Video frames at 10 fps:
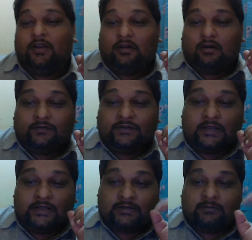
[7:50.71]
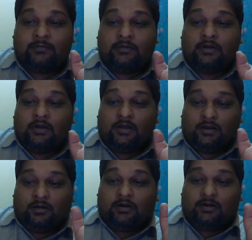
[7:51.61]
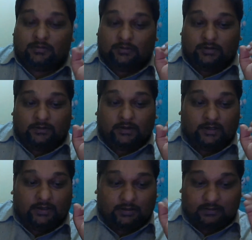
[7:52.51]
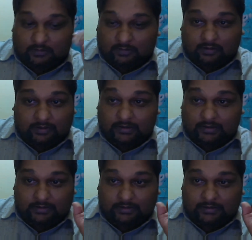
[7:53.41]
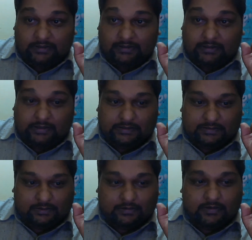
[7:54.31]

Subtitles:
of Jainism in accordance with Diwali and all, and then the Indian culture.